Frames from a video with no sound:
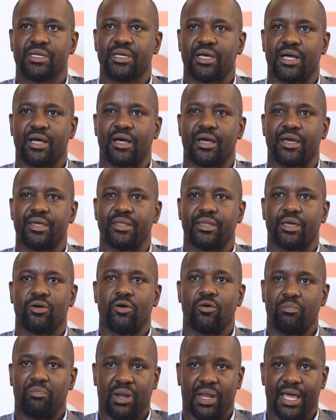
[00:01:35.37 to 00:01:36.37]
and the
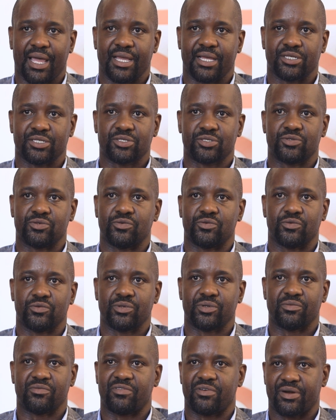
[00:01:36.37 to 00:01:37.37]
compliance to
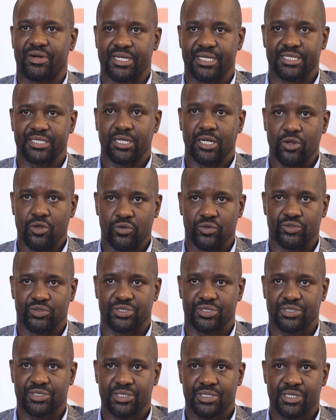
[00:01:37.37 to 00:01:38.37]
various
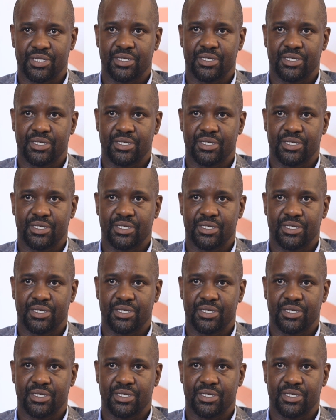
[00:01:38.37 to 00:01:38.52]
laws